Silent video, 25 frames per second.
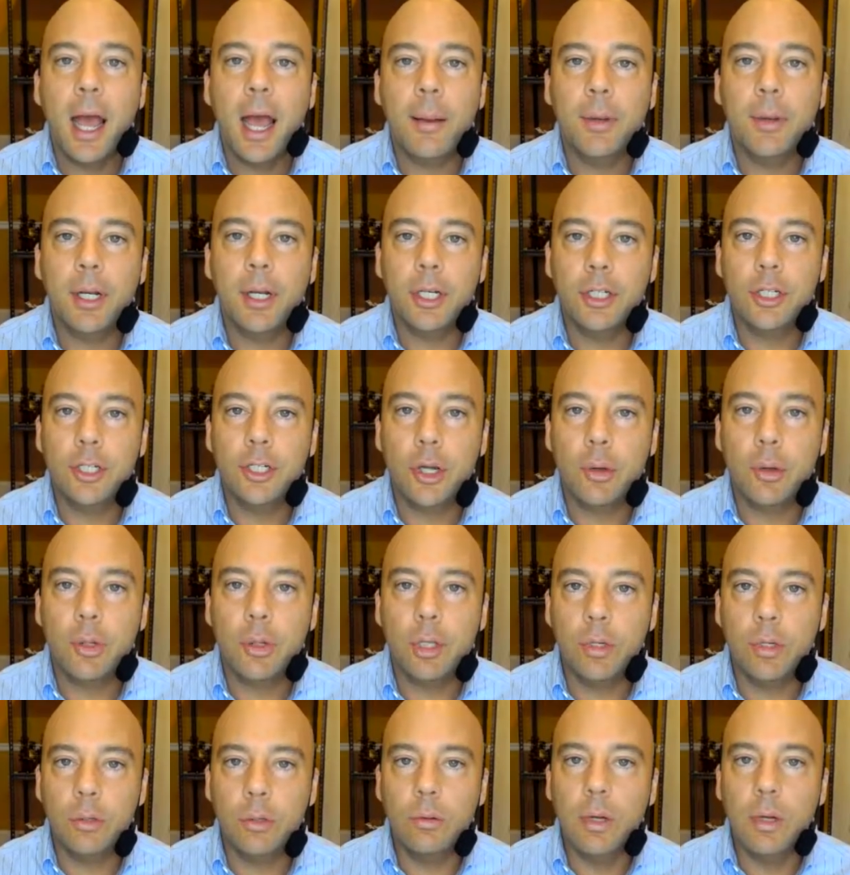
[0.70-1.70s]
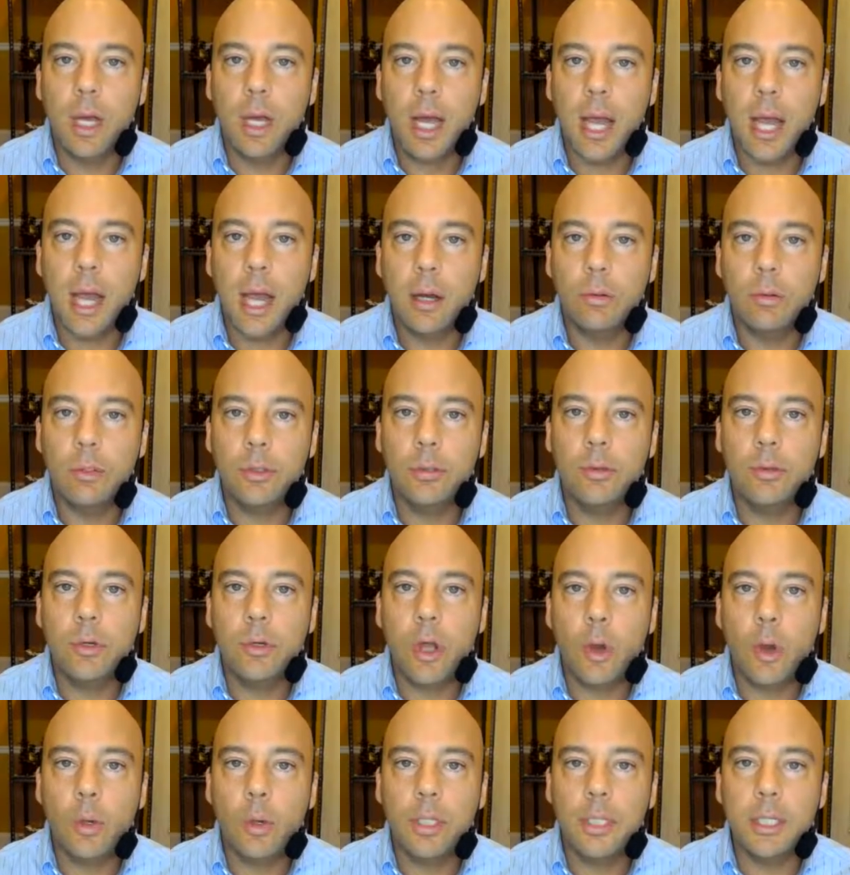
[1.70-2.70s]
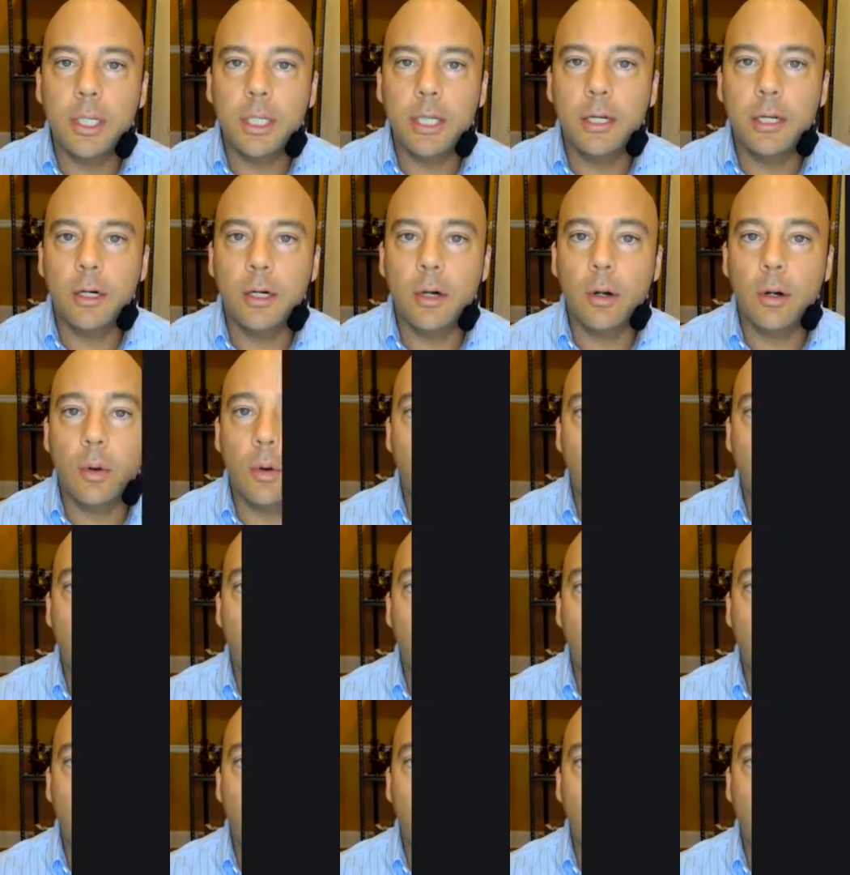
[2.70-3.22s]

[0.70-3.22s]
I'm going to show you how to go into your